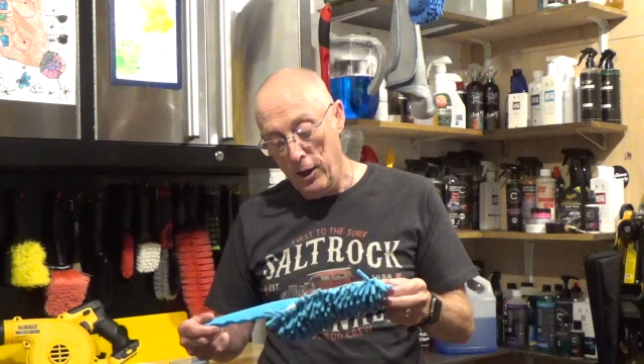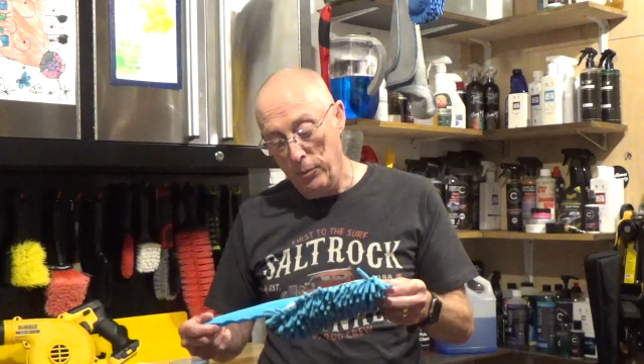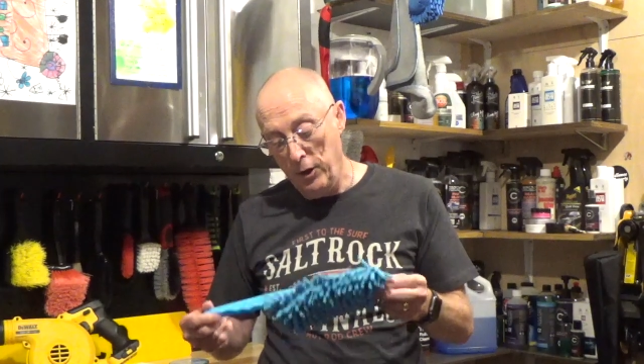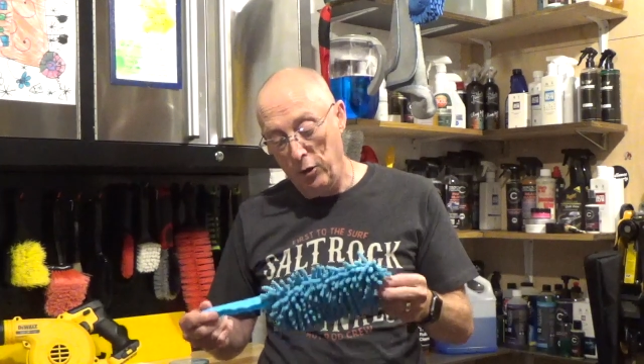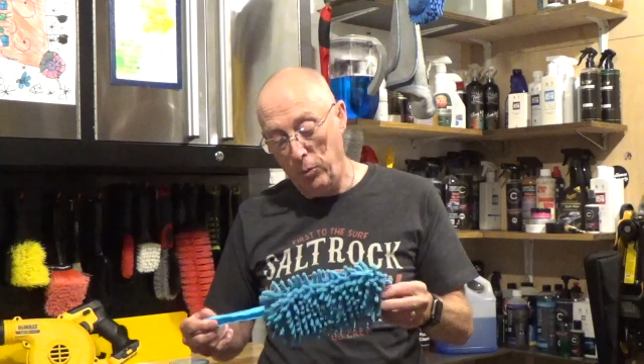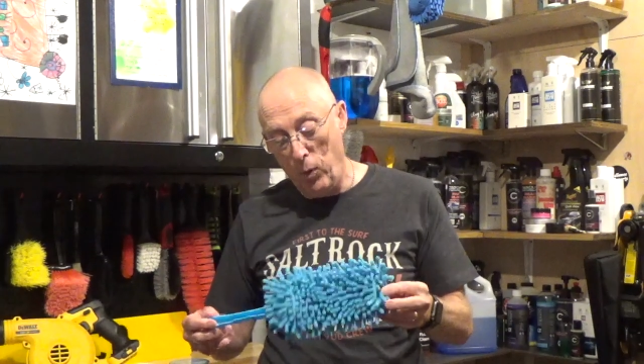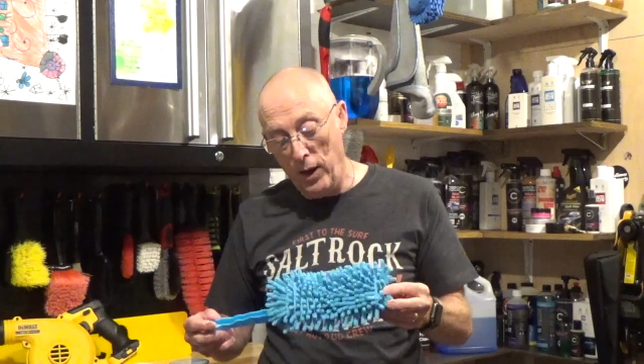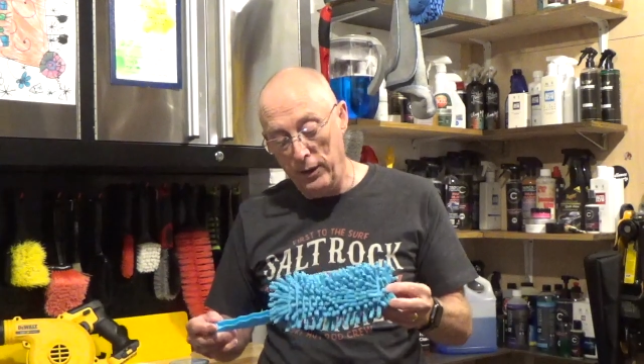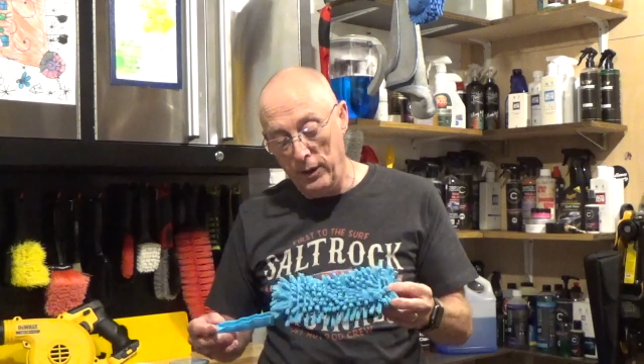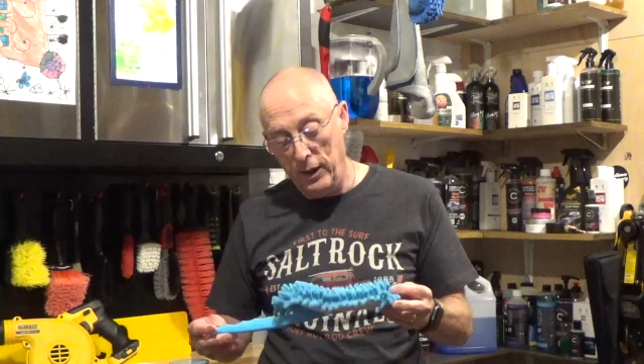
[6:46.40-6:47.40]
This
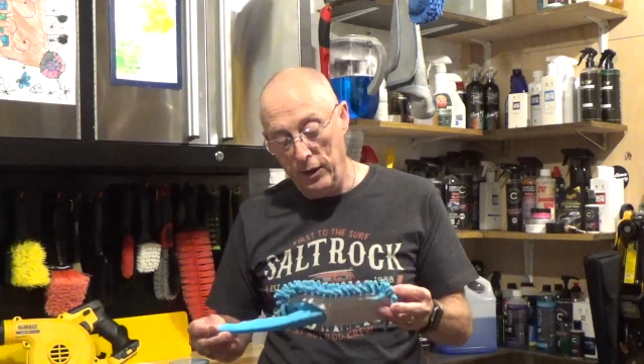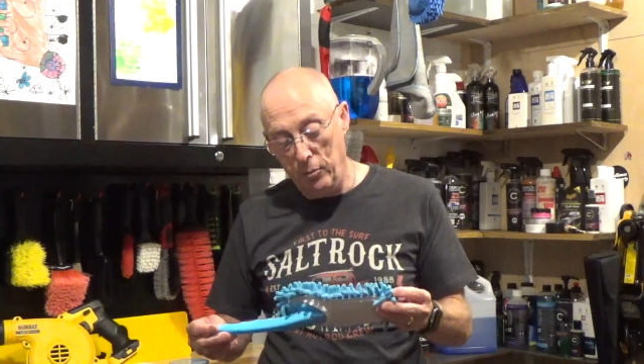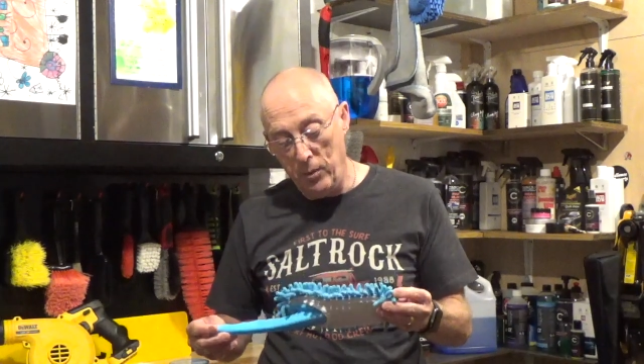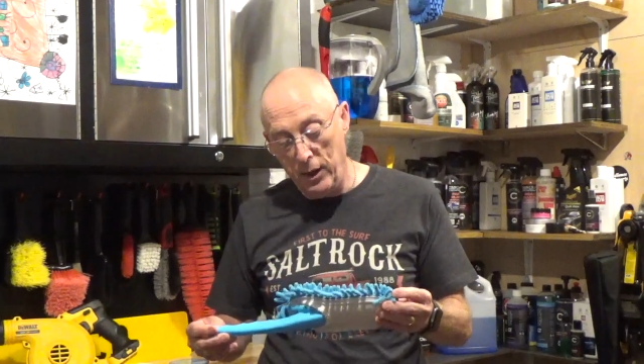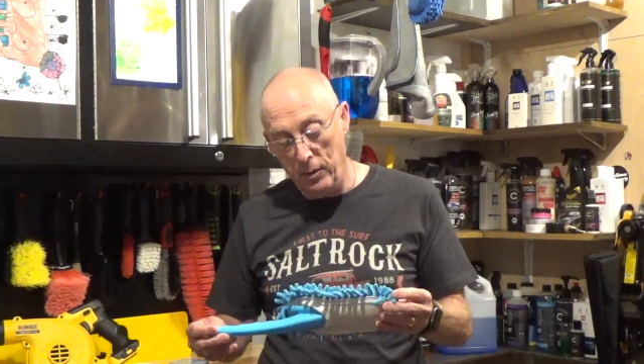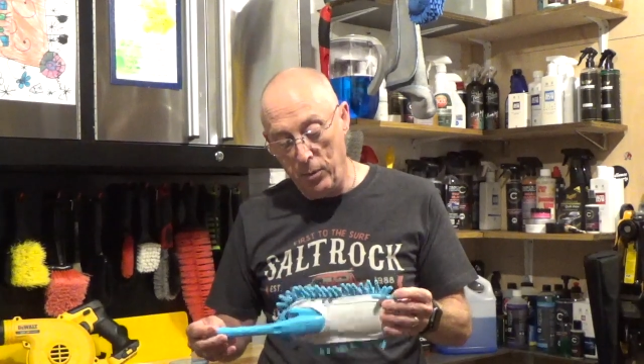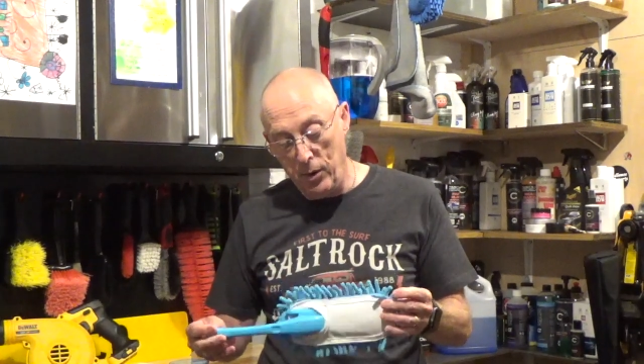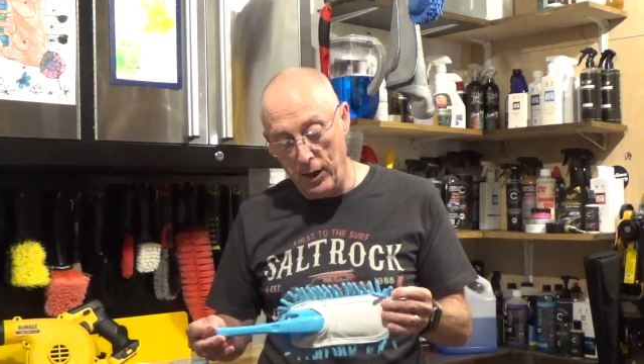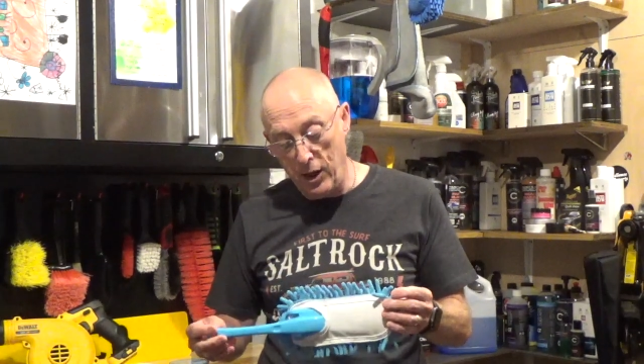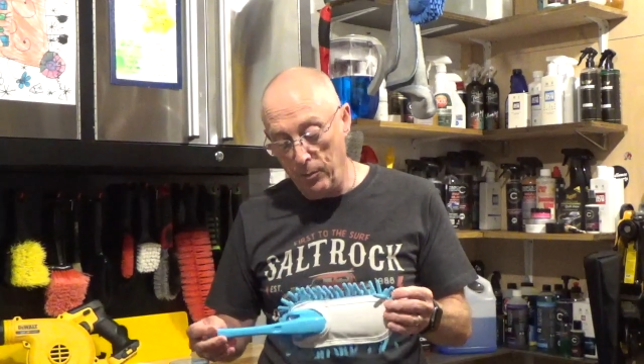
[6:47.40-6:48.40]
one is made
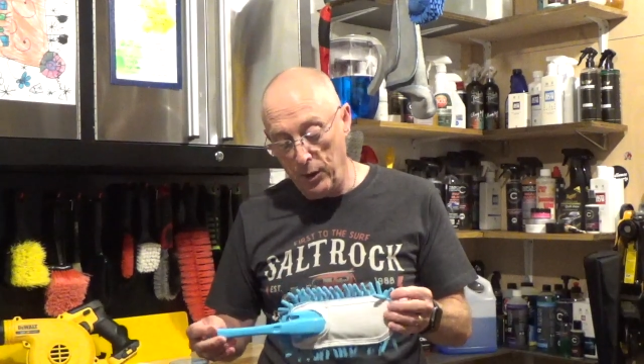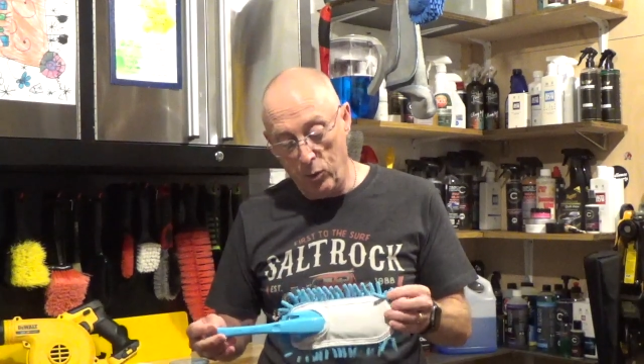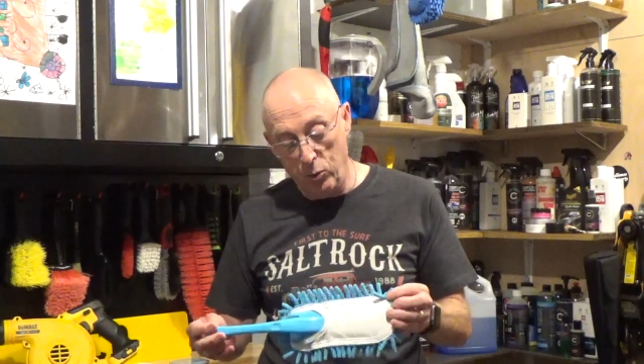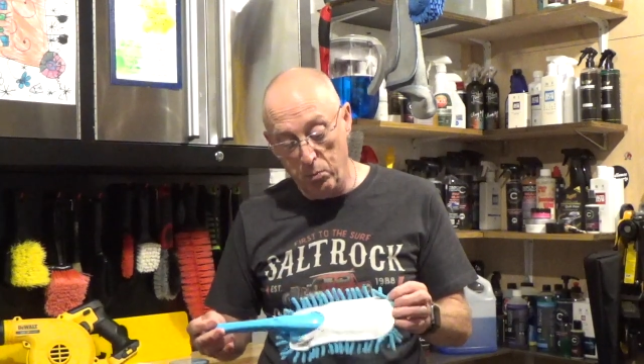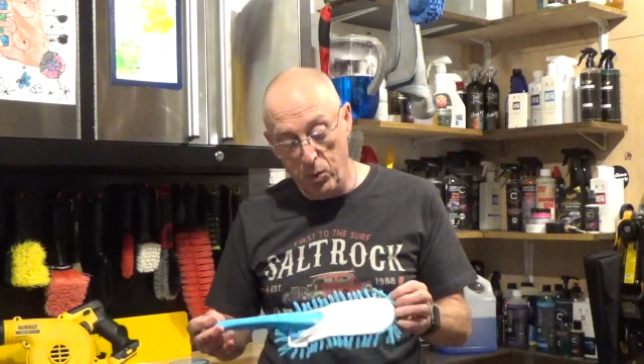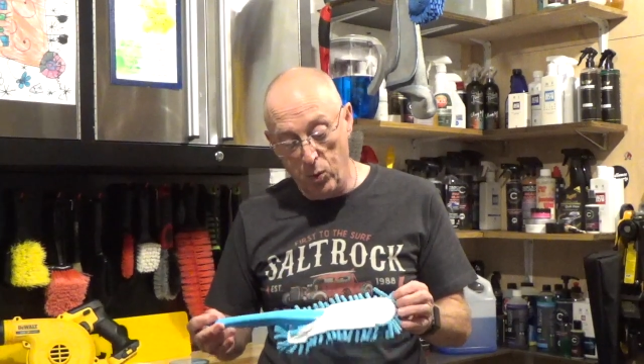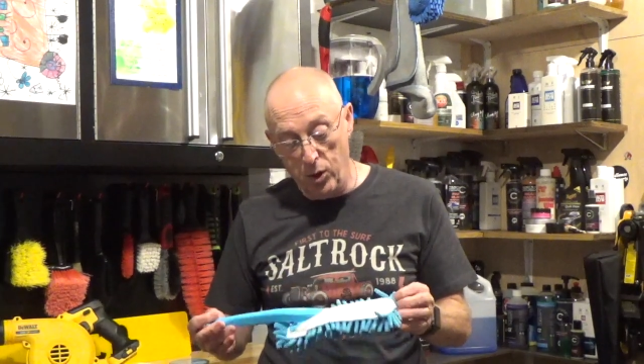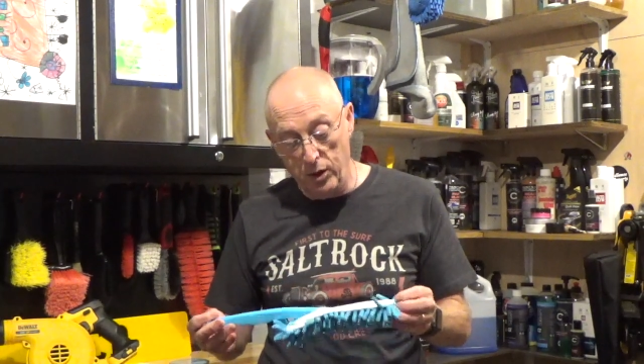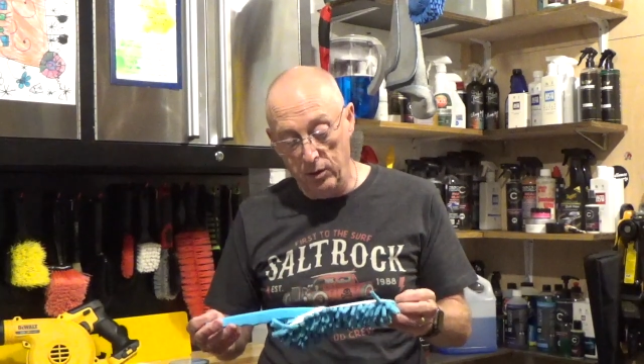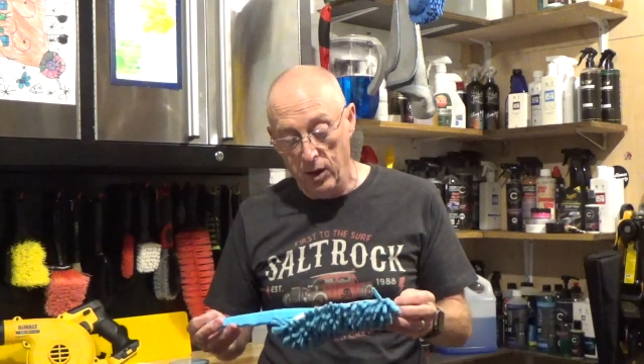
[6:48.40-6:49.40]
by a company called
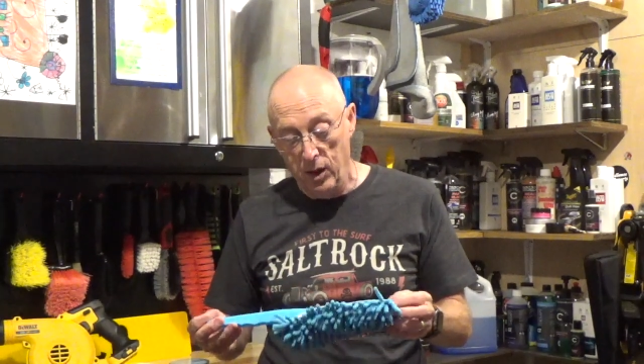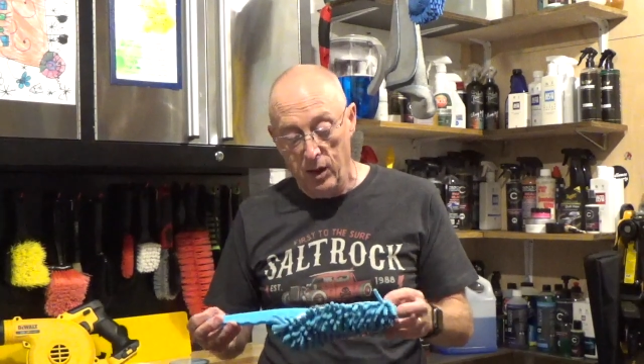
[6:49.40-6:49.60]
Morgan,